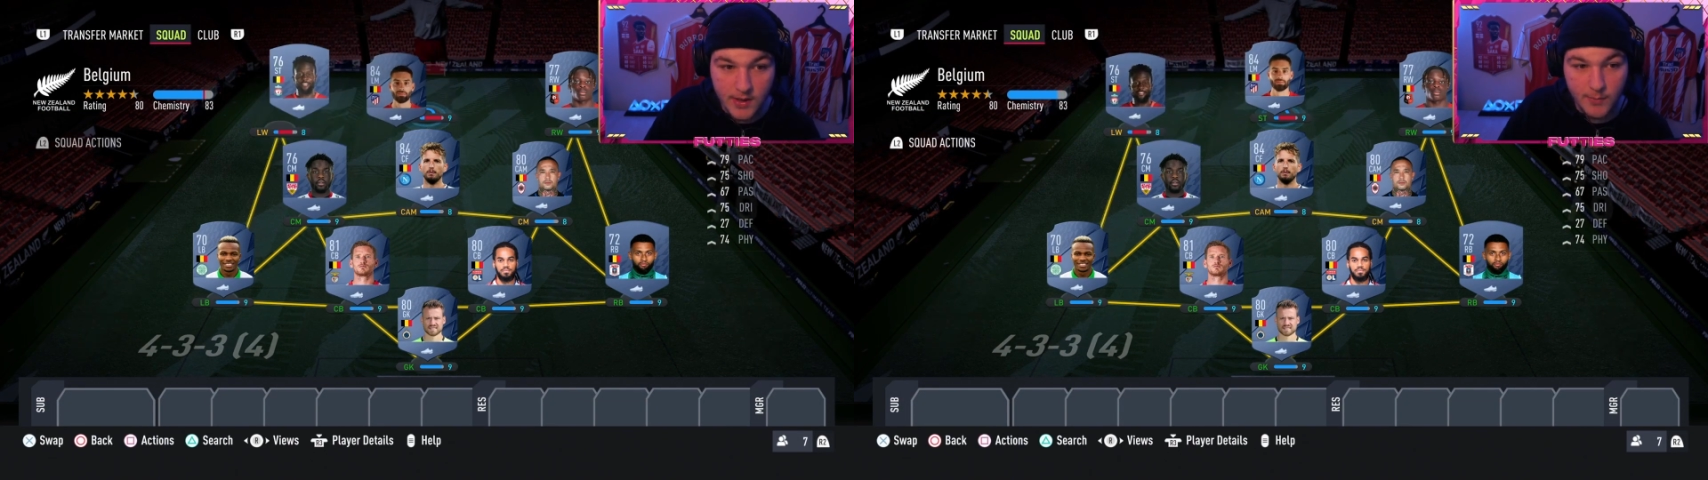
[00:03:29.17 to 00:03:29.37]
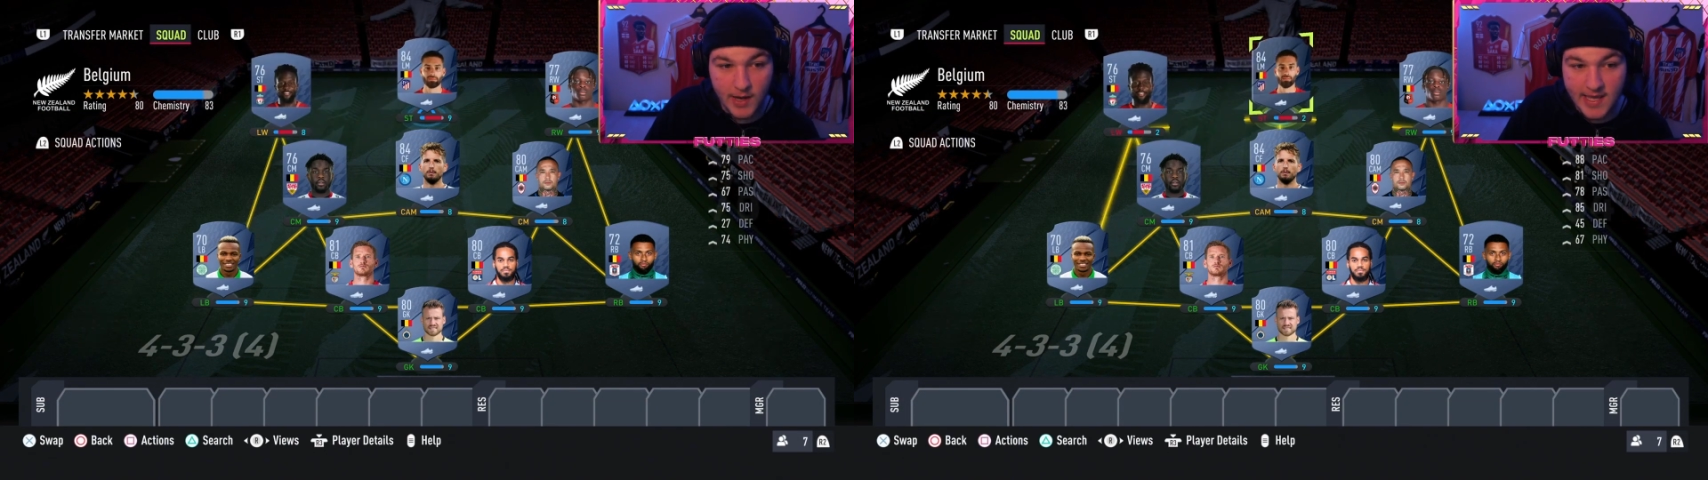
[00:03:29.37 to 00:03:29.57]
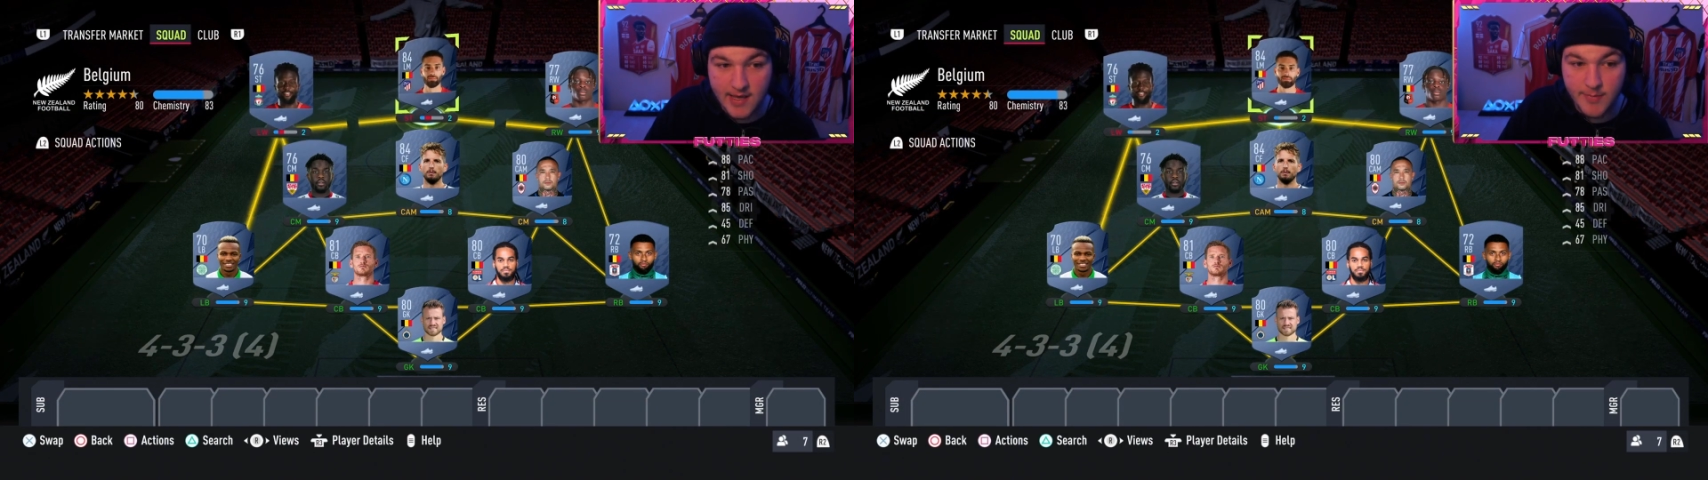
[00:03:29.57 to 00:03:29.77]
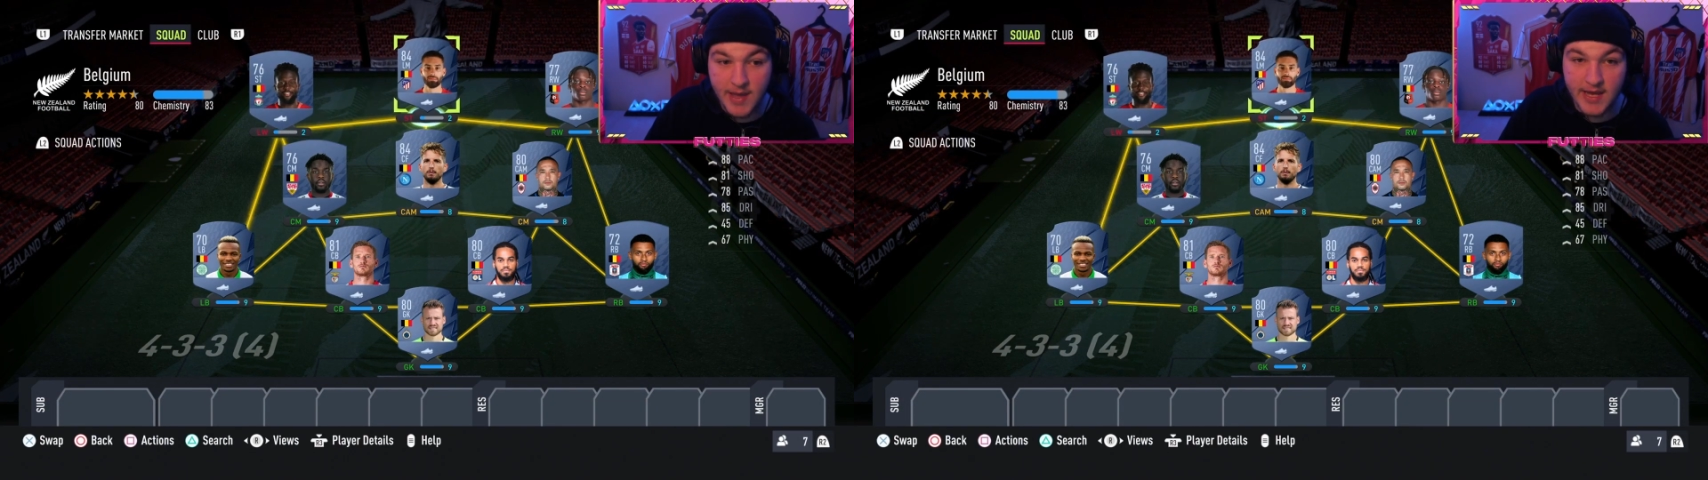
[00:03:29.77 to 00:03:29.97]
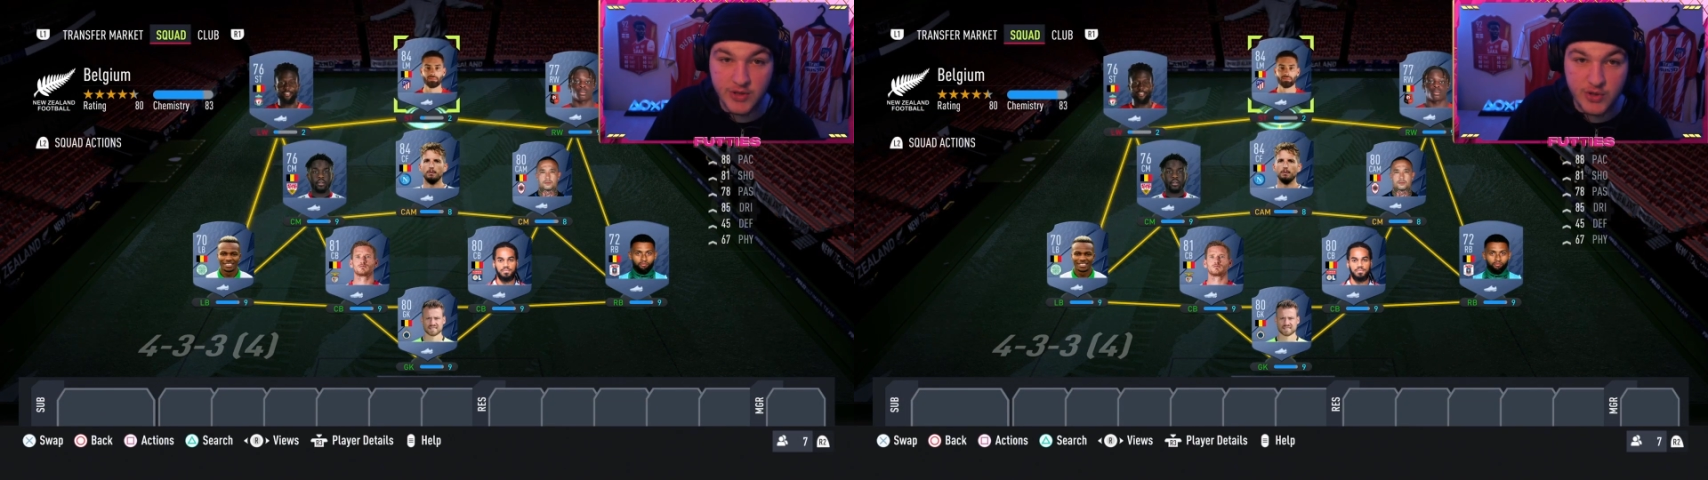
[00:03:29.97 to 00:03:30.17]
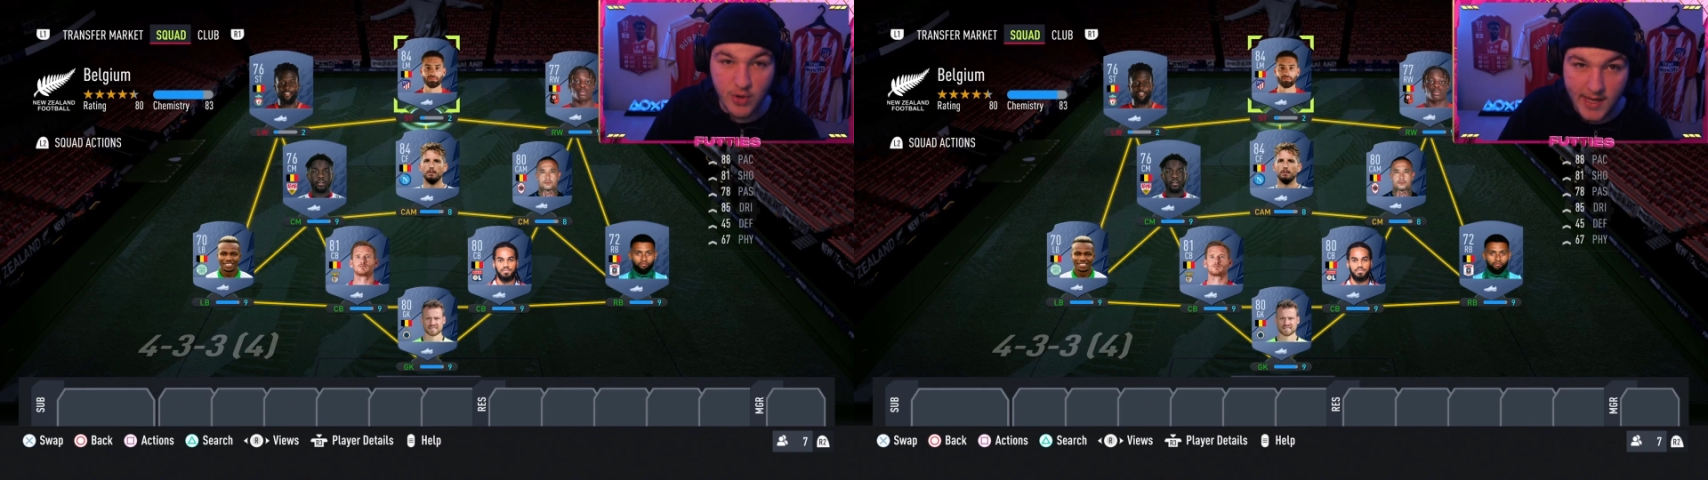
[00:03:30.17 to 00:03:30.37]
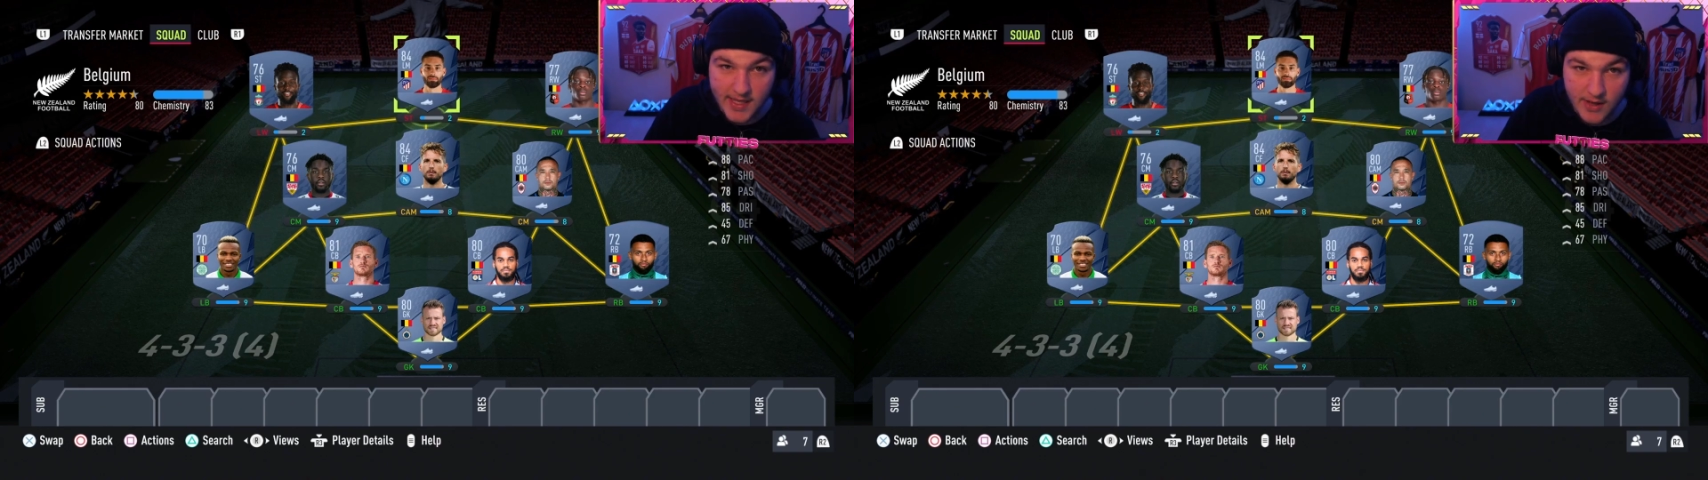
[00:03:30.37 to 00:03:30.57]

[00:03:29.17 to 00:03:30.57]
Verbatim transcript: play him at striker